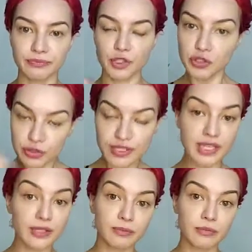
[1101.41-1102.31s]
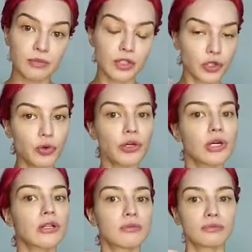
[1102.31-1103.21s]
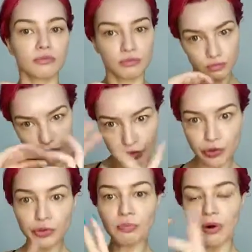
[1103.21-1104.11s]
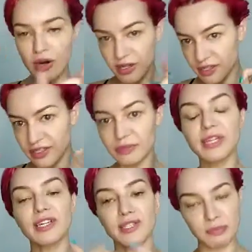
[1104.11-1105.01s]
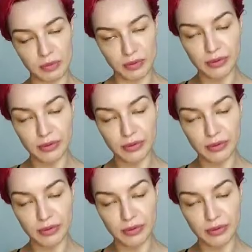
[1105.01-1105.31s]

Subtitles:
choosing your new partner, because